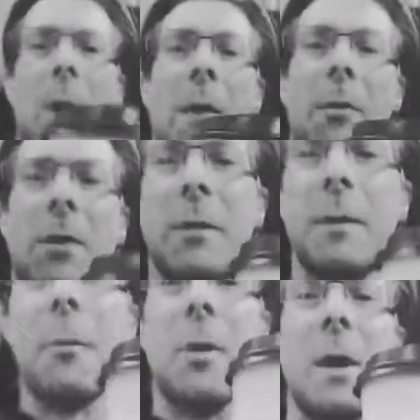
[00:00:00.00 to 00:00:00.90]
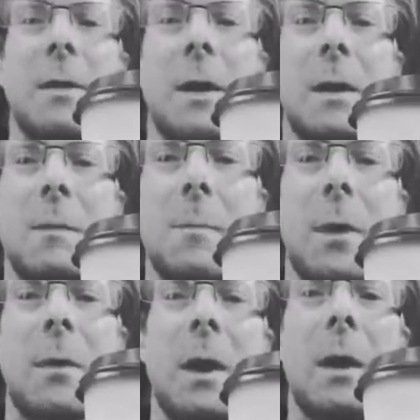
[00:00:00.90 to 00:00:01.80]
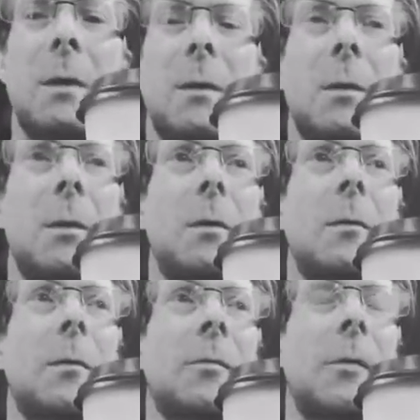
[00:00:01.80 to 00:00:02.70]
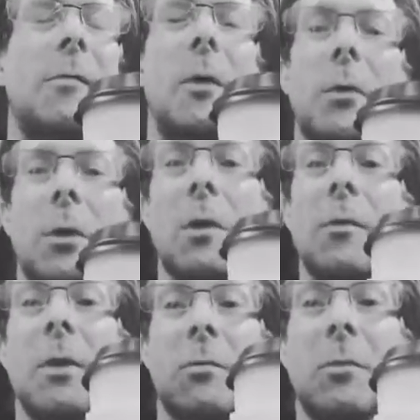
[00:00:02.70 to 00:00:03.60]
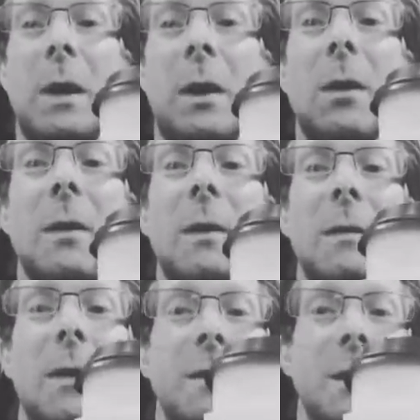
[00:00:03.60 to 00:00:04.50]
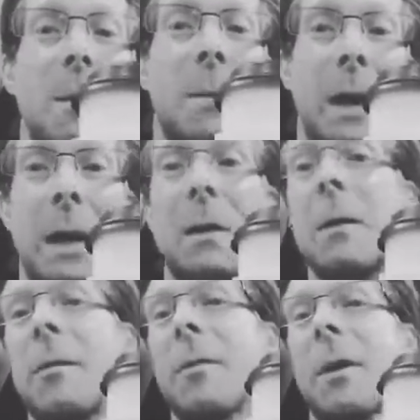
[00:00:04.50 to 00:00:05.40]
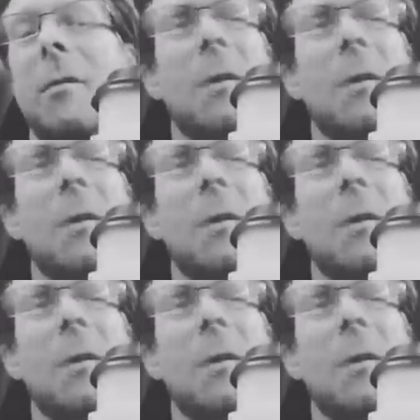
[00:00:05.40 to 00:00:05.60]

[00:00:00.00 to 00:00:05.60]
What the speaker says: not advertising Pret here, but they do, for a filter coffee, it's really good, and it's 99p. I think